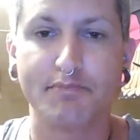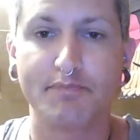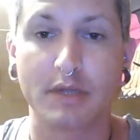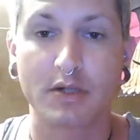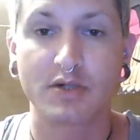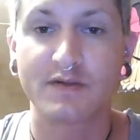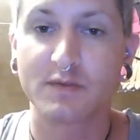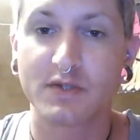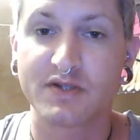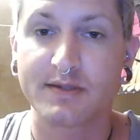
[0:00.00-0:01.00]
blurts,
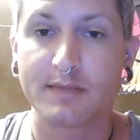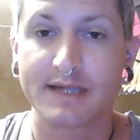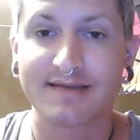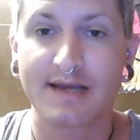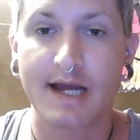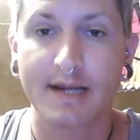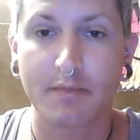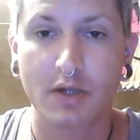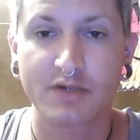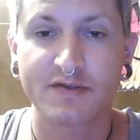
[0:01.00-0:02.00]
which seem like psychotic
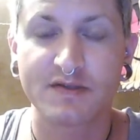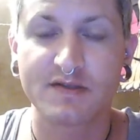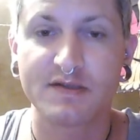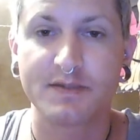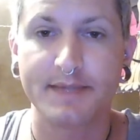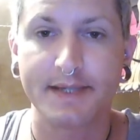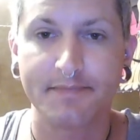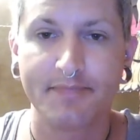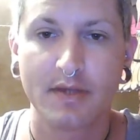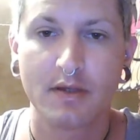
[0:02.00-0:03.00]
bursts to me,
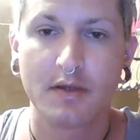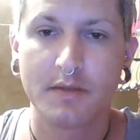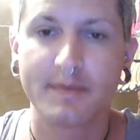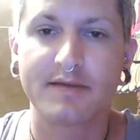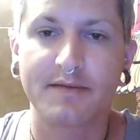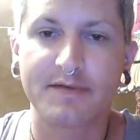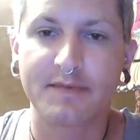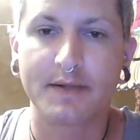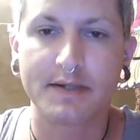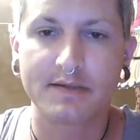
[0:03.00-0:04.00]
because I've
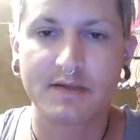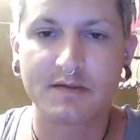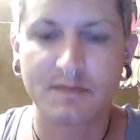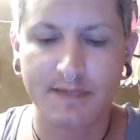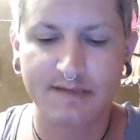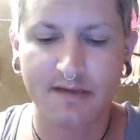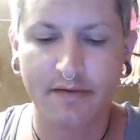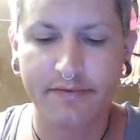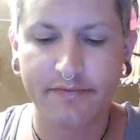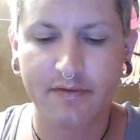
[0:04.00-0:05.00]
experienced those myself.